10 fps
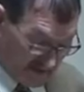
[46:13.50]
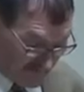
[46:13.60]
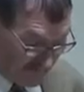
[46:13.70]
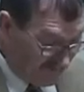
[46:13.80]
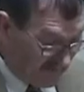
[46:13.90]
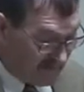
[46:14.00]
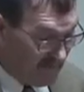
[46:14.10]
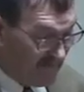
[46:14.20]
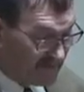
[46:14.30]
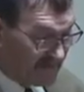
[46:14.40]
before I
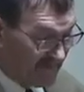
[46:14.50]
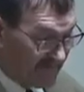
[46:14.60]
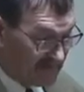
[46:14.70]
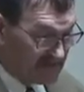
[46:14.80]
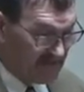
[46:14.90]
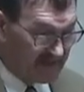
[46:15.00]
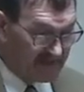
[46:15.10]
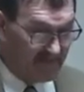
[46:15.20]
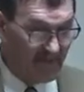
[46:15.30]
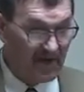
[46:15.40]
move on to that verse, we need to
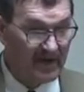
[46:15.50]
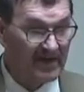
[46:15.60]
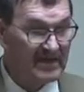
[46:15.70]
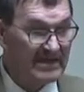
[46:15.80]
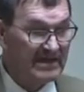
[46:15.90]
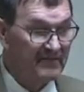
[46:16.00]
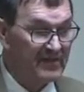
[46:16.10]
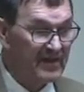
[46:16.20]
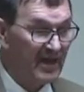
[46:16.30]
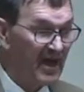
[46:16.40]
pray for
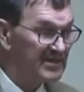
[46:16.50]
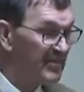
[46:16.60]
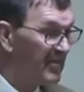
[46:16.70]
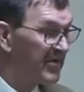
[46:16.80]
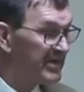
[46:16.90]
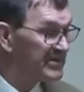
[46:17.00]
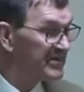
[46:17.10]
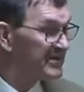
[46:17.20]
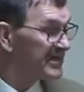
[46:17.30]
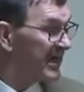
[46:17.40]
the gospel
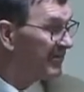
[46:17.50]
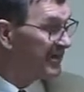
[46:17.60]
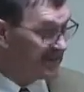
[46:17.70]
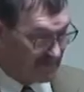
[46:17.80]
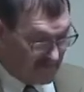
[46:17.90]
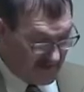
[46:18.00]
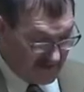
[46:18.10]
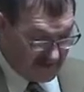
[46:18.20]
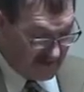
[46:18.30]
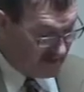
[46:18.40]
preachers, and we need to
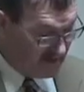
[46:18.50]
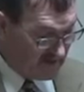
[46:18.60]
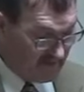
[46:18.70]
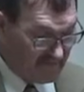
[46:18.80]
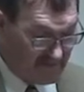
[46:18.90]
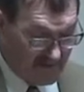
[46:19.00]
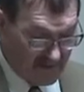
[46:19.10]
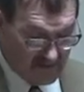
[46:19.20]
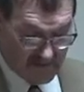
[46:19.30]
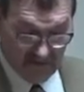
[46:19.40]
pray for
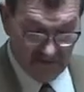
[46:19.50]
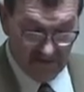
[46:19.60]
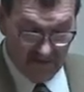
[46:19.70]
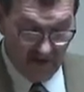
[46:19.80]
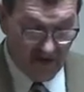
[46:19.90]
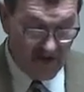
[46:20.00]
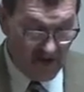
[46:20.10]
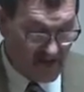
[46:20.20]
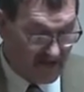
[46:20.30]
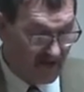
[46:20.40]
those
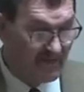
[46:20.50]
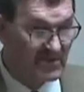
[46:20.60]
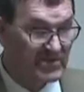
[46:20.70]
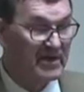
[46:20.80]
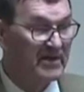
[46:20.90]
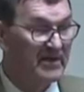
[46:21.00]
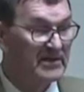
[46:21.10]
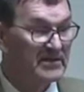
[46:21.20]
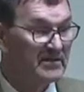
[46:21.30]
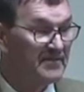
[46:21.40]
like our
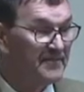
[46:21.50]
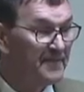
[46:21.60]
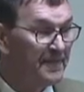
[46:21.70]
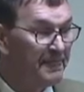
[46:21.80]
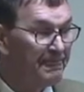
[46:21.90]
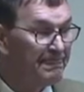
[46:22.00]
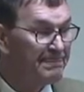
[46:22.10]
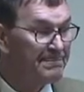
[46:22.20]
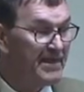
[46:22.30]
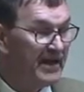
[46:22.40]
missionaries
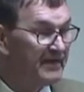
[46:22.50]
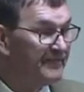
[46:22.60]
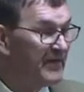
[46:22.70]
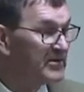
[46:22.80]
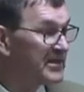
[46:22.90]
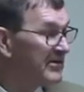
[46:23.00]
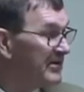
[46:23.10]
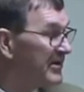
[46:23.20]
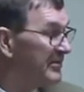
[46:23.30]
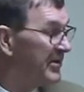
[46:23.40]
and the folks in our own
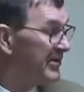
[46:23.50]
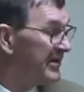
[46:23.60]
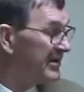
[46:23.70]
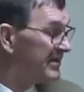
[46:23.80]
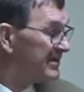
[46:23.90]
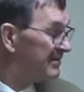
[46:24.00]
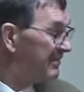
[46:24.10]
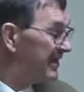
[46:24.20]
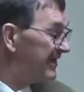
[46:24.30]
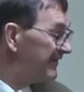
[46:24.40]
community,
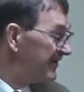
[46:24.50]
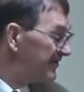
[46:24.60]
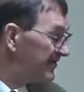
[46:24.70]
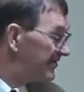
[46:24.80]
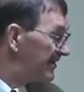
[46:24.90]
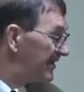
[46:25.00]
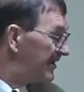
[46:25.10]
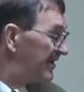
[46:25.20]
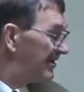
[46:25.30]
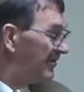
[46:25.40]
many of you.
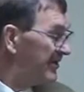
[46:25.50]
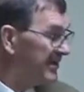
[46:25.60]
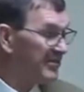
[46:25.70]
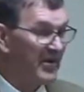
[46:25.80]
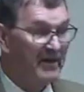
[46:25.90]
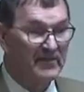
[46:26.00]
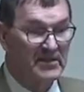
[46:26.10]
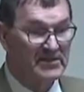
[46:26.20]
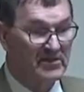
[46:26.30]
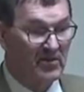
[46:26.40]
We need to pray for the
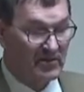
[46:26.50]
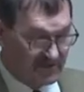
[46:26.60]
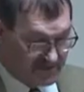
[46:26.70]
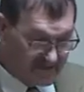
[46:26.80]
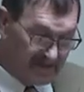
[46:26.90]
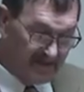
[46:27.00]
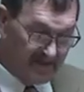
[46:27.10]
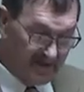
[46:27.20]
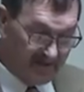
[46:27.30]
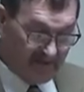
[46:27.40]
souls
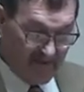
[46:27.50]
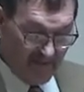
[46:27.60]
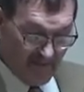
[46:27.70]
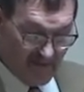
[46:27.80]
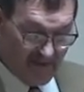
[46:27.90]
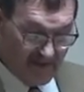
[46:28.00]
of the people